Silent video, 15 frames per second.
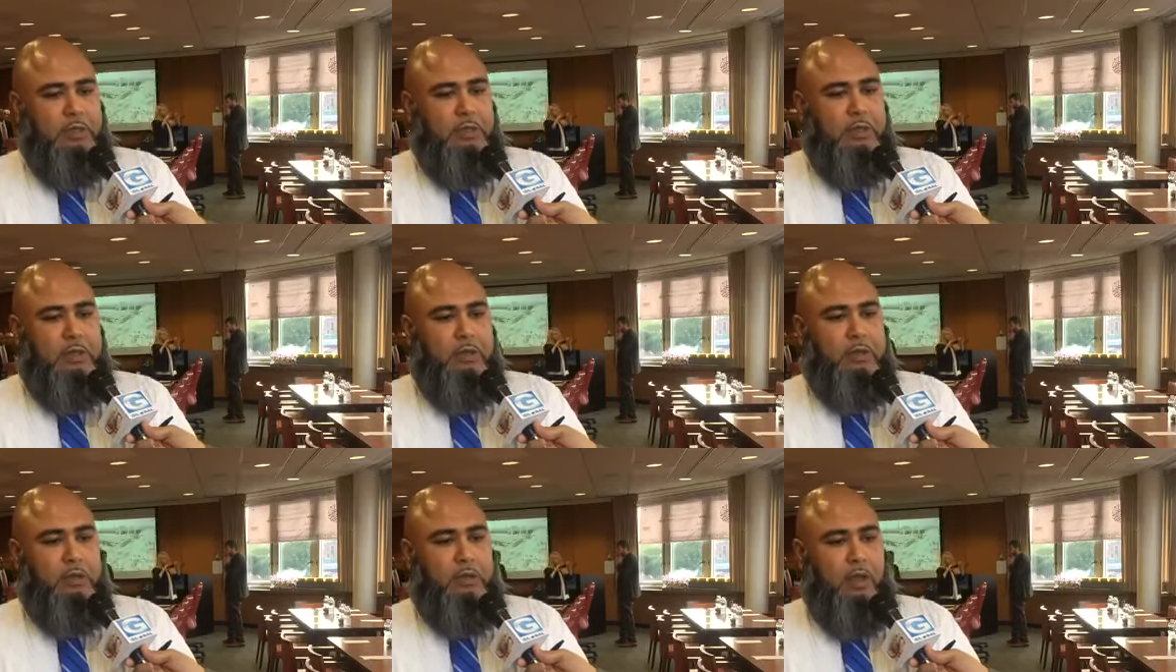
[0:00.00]

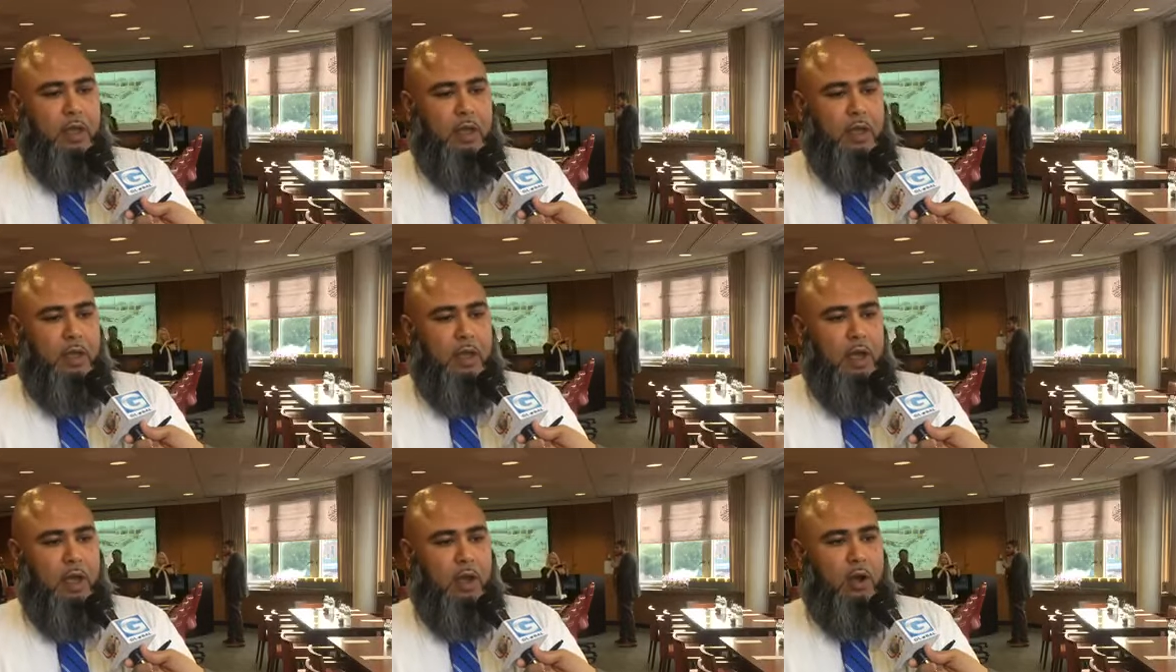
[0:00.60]
to
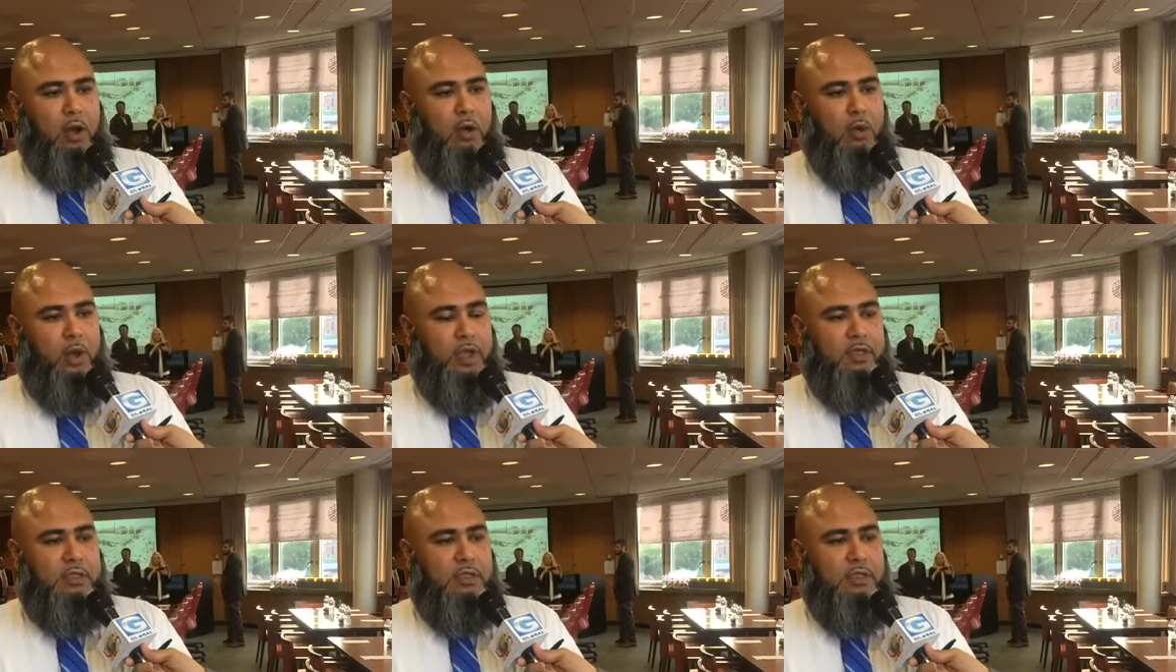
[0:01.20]

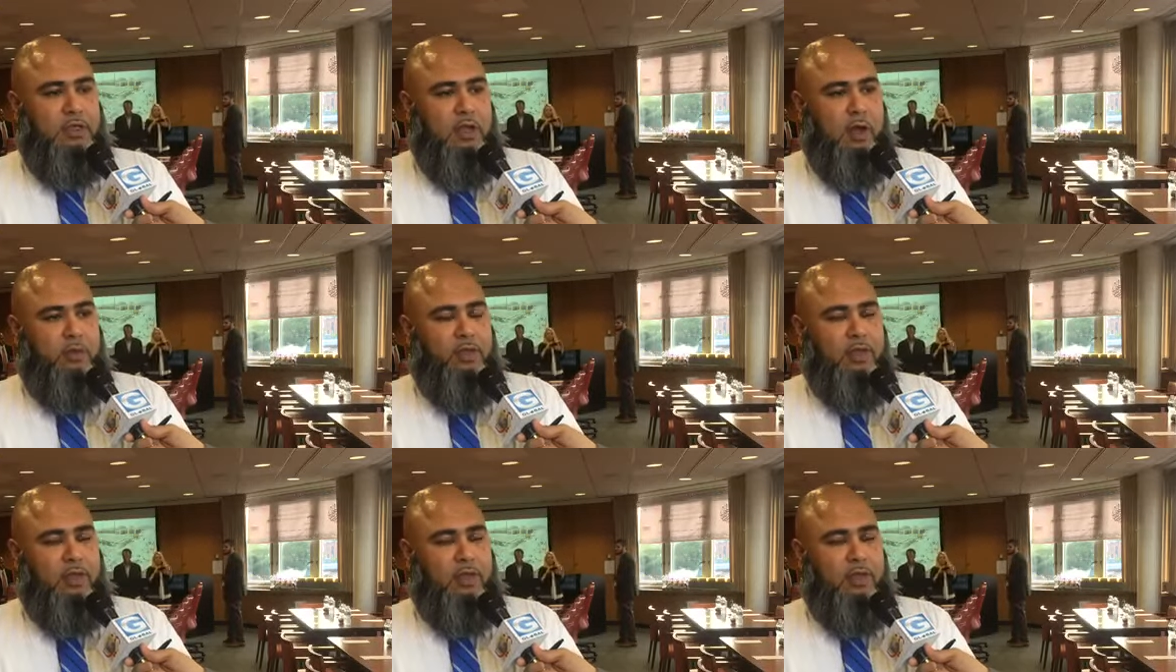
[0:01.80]
always know